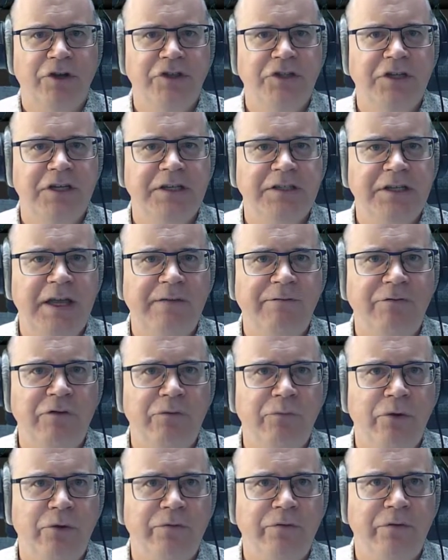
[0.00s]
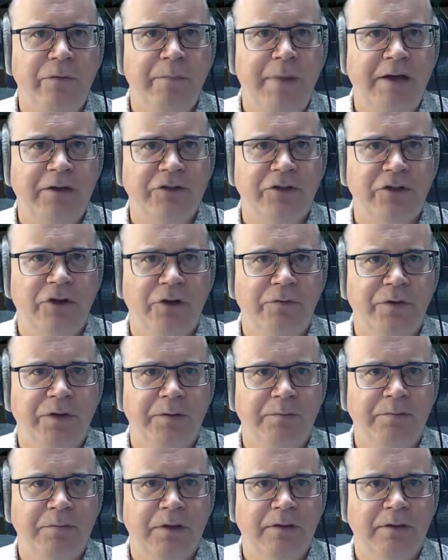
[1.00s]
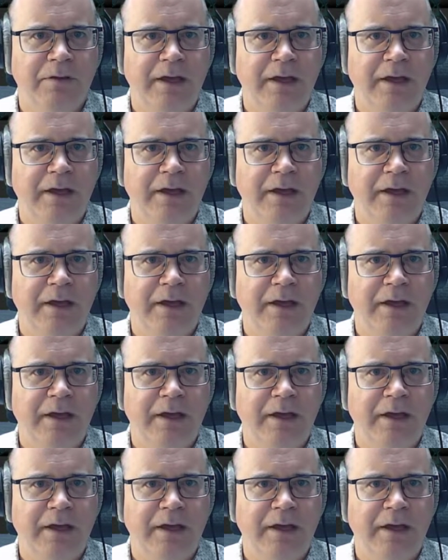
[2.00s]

As you can see, if you move your mouse over them,